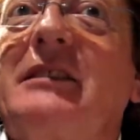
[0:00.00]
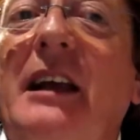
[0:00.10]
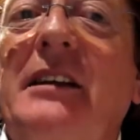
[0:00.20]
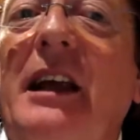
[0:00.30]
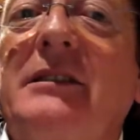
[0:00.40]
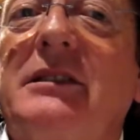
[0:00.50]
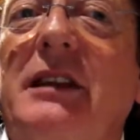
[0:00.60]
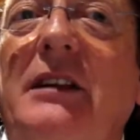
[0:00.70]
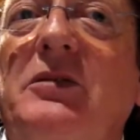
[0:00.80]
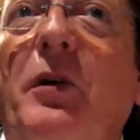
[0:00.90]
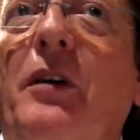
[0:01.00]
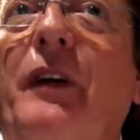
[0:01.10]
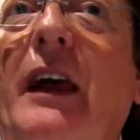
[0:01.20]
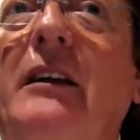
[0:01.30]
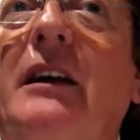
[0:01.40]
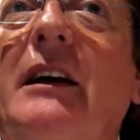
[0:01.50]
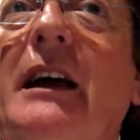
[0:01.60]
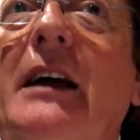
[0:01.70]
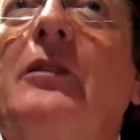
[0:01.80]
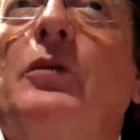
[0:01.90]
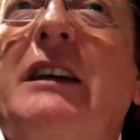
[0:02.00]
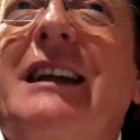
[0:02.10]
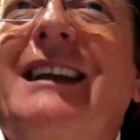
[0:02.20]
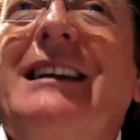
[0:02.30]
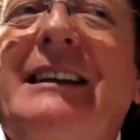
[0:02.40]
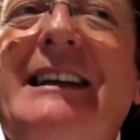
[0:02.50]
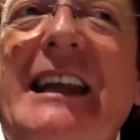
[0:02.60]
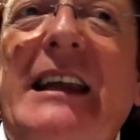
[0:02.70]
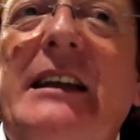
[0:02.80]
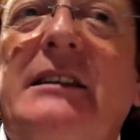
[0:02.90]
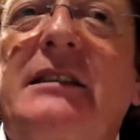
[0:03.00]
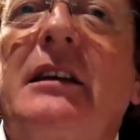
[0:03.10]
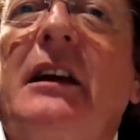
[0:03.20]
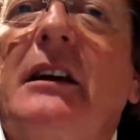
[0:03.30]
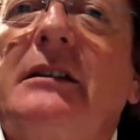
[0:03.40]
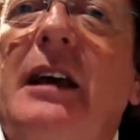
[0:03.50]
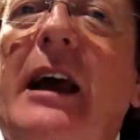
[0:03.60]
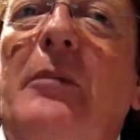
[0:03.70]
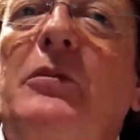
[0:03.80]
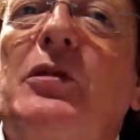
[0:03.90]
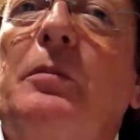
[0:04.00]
and that's perfect. Riesling needs time to